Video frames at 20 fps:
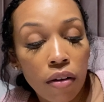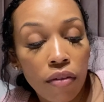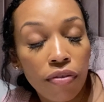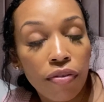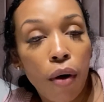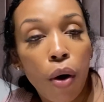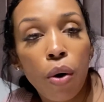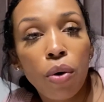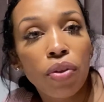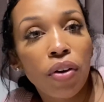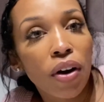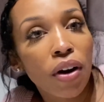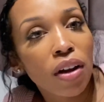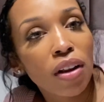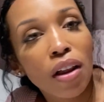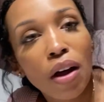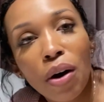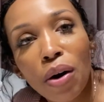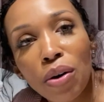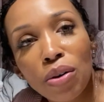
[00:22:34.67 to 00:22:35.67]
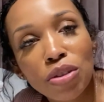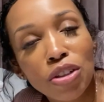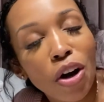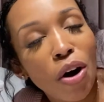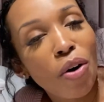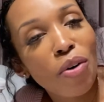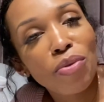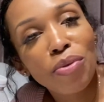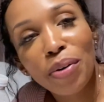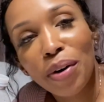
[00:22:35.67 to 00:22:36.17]
fold their clothes
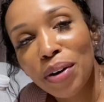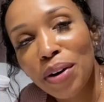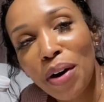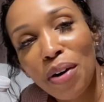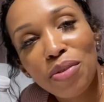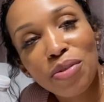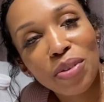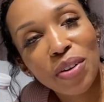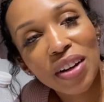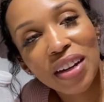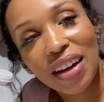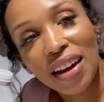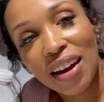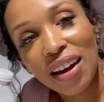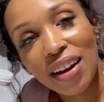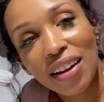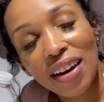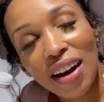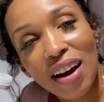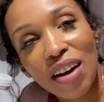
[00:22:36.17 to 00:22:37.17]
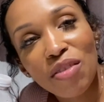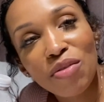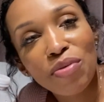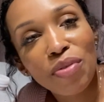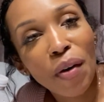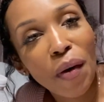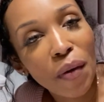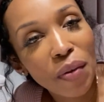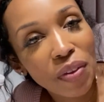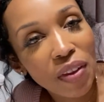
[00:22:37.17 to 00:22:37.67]
over and over again,
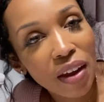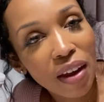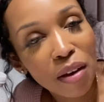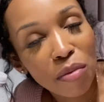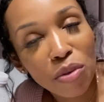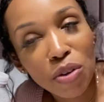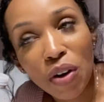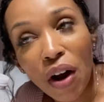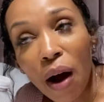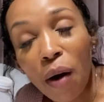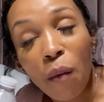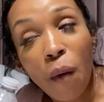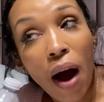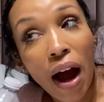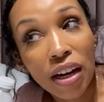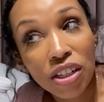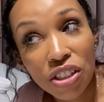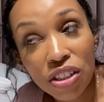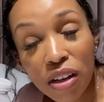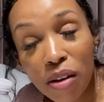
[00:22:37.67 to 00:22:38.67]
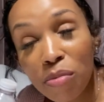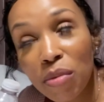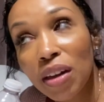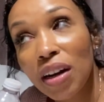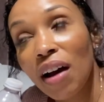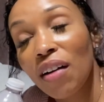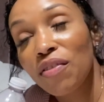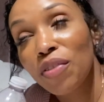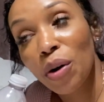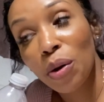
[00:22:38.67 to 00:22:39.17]
unfold them. You know, I wash them, then
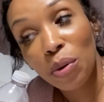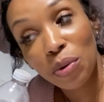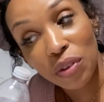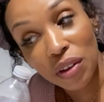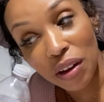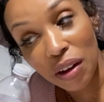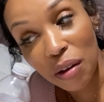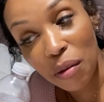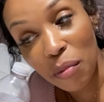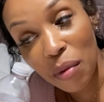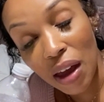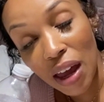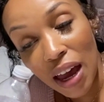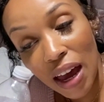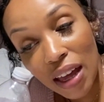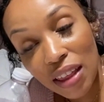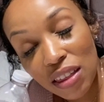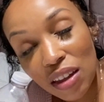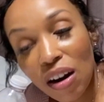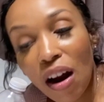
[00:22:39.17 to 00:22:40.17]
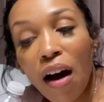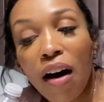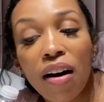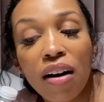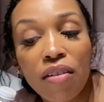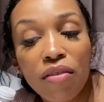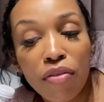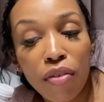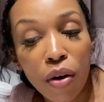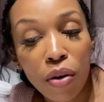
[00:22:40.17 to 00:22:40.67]
I fold them, then I
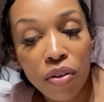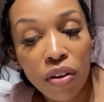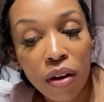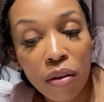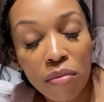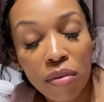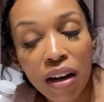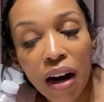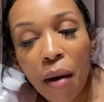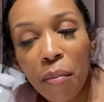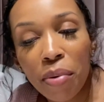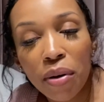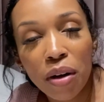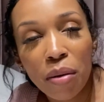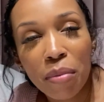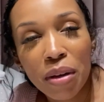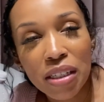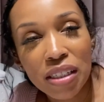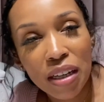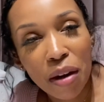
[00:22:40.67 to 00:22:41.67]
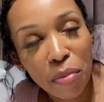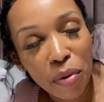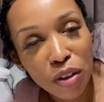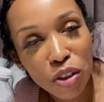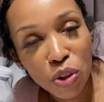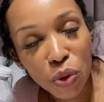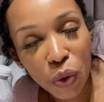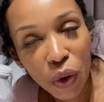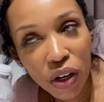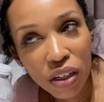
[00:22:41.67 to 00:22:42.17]
unfold them, then I put them in separate
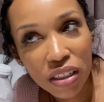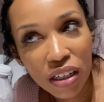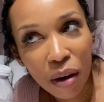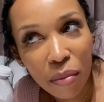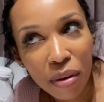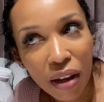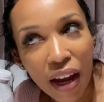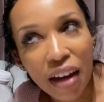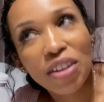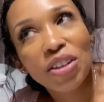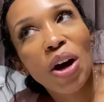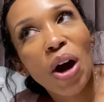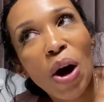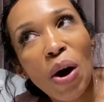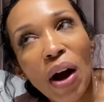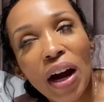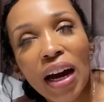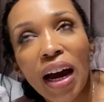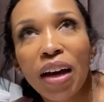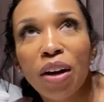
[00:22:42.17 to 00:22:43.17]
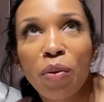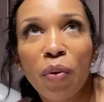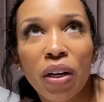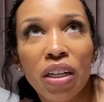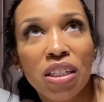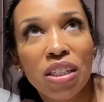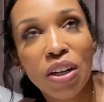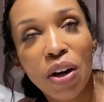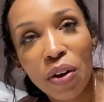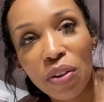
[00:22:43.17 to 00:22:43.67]
drawers and I'd be like, no, I kind of wanted
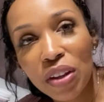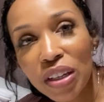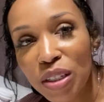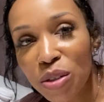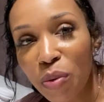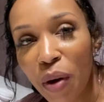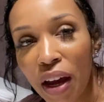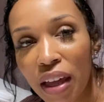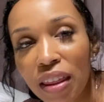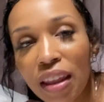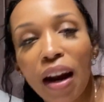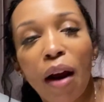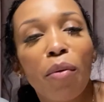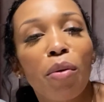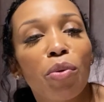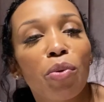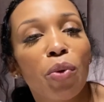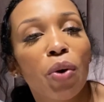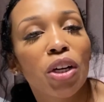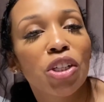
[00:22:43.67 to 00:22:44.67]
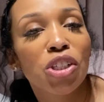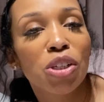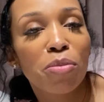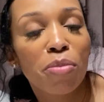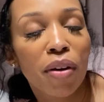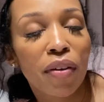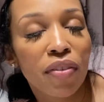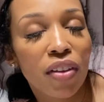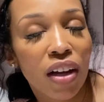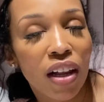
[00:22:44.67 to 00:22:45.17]
to go this way. Then I would Roy G.
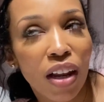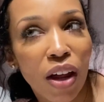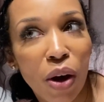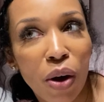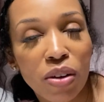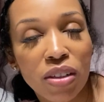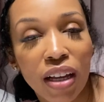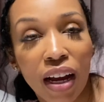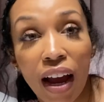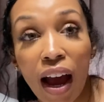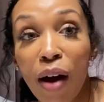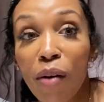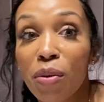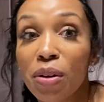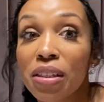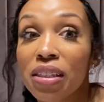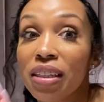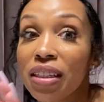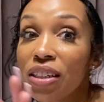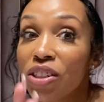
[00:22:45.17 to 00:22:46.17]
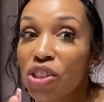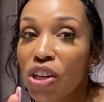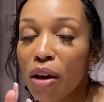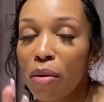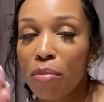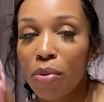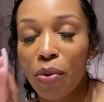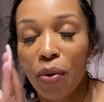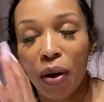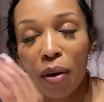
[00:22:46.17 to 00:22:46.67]
Biv the clothes. Like, I was legit
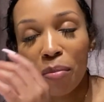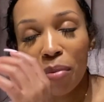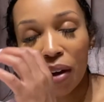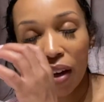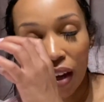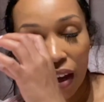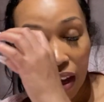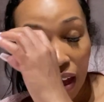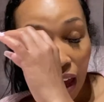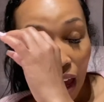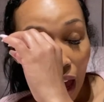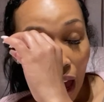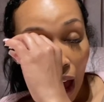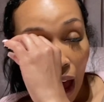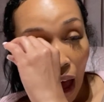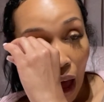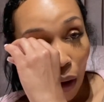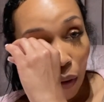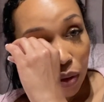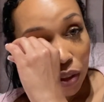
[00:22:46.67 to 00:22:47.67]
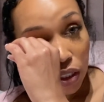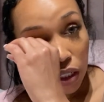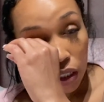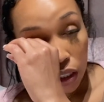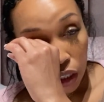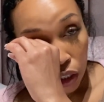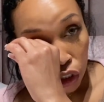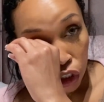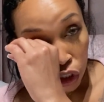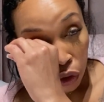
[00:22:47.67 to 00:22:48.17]
bored, but I was just
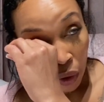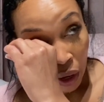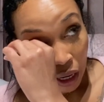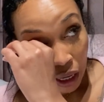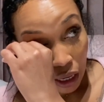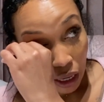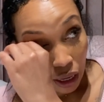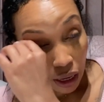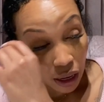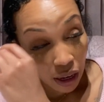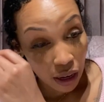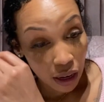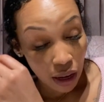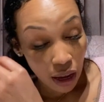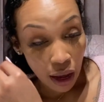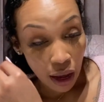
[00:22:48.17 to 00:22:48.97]
enjoying it.